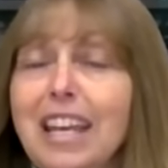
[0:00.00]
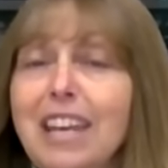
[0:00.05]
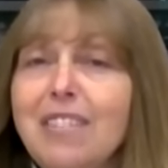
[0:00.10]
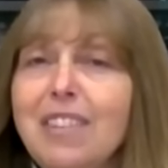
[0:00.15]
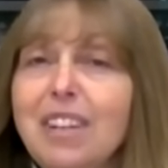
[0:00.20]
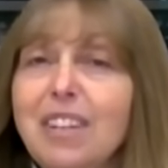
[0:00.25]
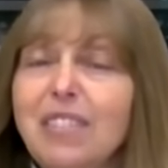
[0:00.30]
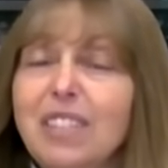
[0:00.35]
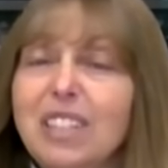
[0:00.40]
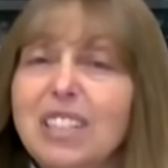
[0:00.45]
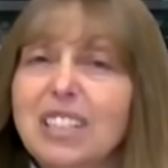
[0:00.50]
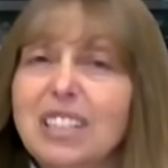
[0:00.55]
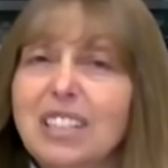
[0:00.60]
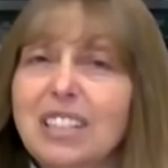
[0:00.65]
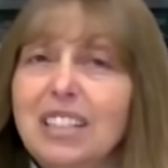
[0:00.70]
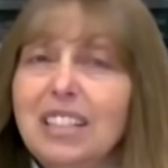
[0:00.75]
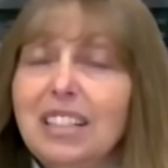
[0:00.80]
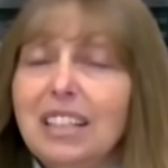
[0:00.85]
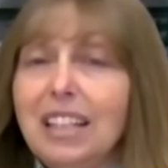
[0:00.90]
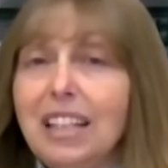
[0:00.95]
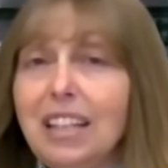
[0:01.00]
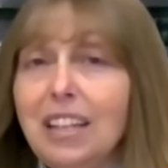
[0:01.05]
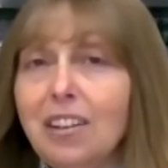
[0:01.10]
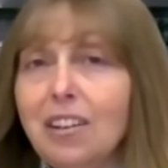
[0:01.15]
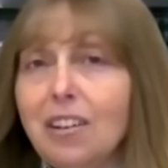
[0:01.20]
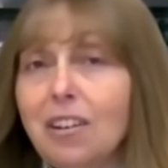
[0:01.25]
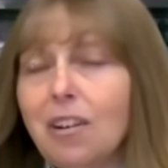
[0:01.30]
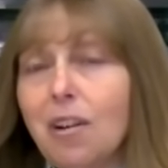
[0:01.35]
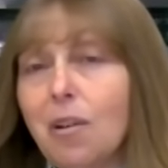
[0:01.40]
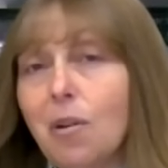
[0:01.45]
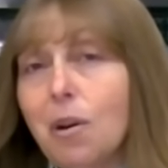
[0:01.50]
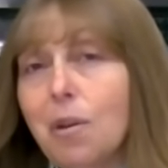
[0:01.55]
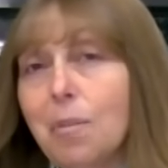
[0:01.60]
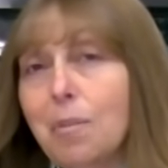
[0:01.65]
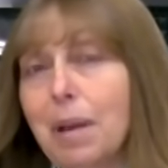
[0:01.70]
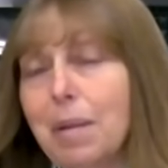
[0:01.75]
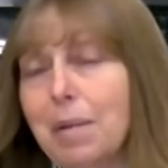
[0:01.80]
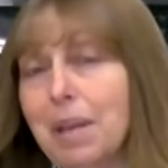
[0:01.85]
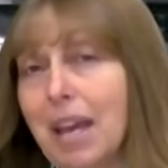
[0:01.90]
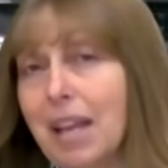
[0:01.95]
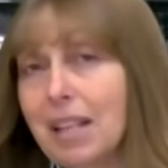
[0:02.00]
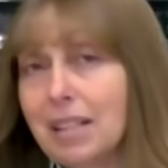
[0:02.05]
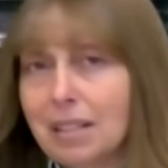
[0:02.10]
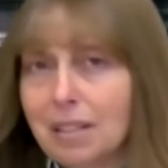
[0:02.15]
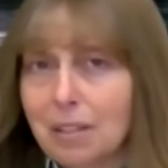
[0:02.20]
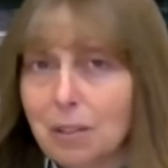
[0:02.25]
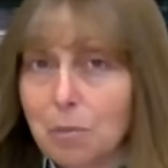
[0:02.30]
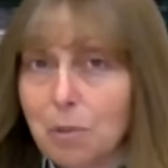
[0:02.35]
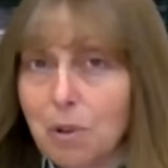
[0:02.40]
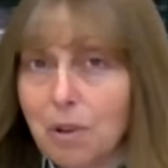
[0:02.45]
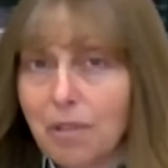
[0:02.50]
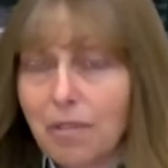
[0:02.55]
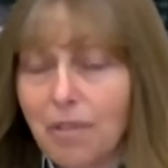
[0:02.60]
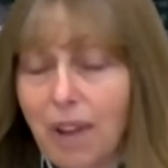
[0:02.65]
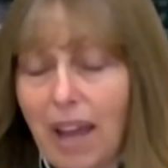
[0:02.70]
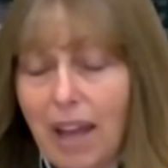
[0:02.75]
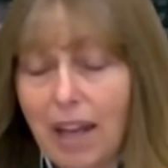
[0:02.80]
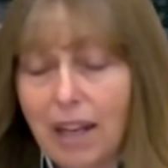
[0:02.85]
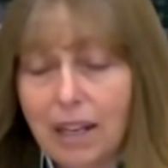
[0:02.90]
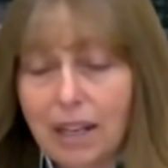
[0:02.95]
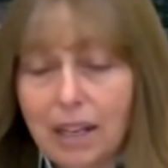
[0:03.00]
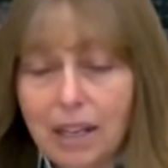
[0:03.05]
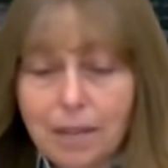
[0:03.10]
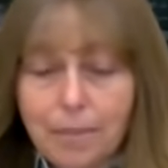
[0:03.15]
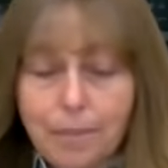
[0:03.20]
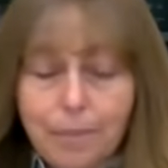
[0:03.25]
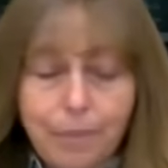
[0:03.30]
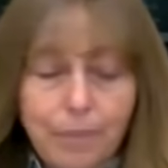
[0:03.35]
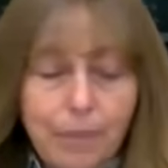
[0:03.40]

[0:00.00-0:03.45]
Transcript: even if it's a little leaner or maybe has a little more fat in it.